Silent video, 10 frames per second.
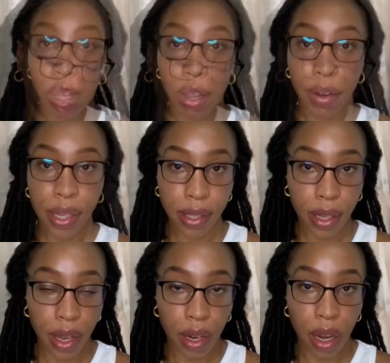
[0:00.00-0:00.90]
all right
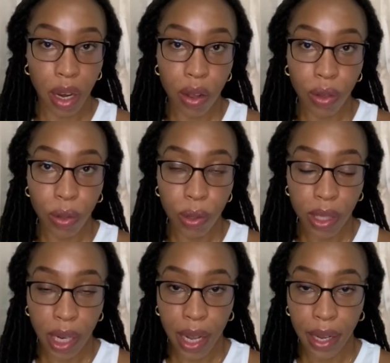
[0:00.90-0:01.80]
staying along those
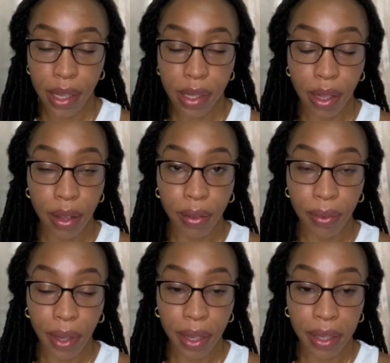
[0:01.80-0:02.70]
lines of
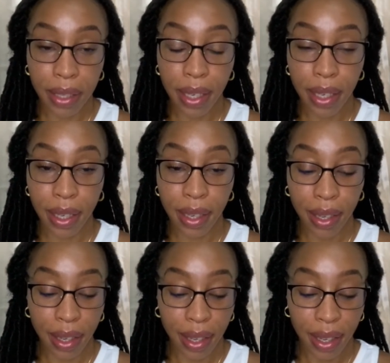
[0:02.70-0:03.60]
the
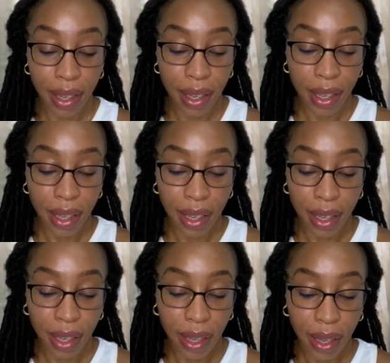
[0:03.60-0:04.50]

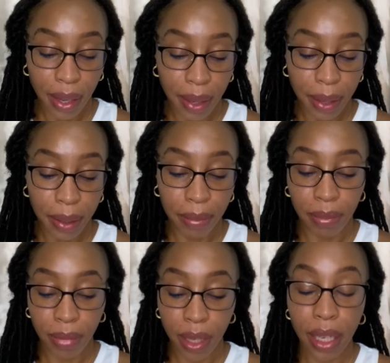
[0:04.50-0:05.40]
um,
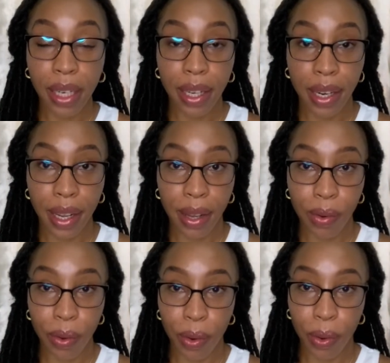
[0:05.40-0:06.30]
cleaning
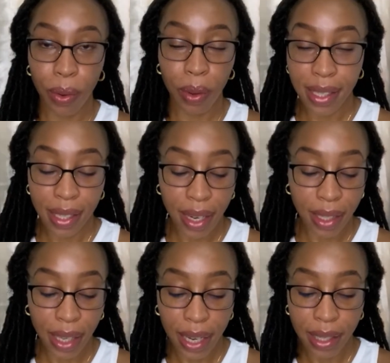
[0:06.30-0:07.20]
or
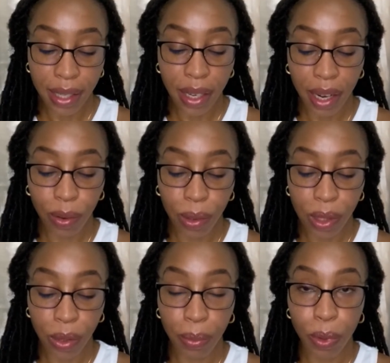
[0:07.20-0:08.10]
sanitizing I
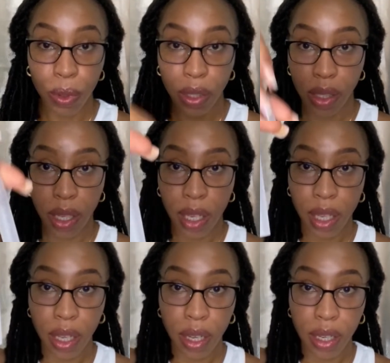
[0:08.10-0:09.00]
also bought
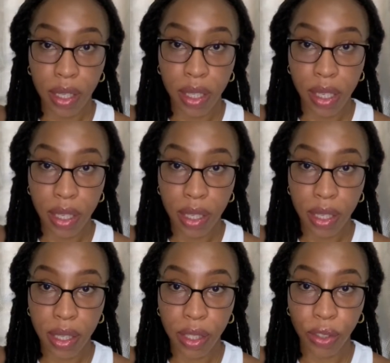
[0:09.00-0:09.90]
these
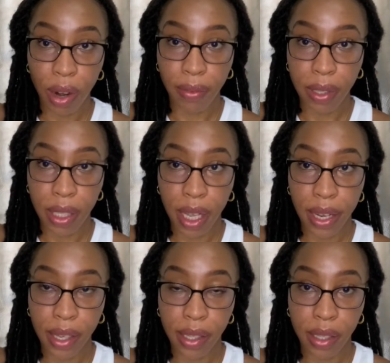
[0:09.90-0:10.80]
travel
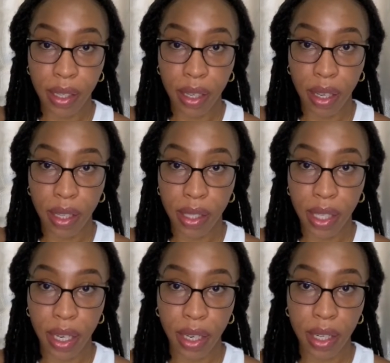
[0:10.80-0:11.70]
size
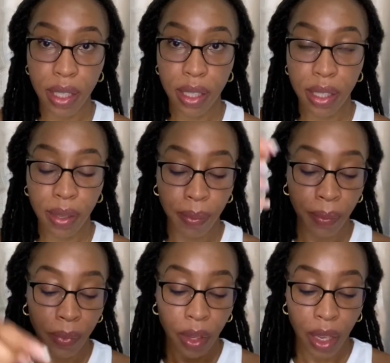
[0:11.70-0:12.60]
containers
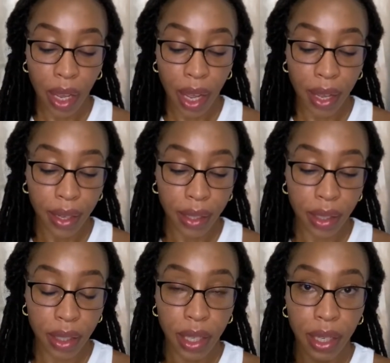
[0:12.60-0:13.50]
and
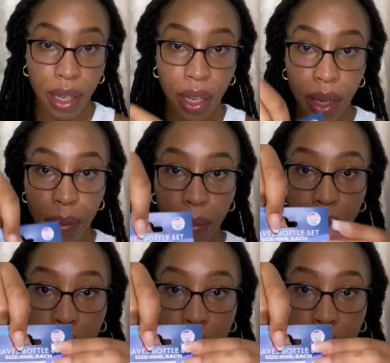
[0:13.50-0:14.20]
it came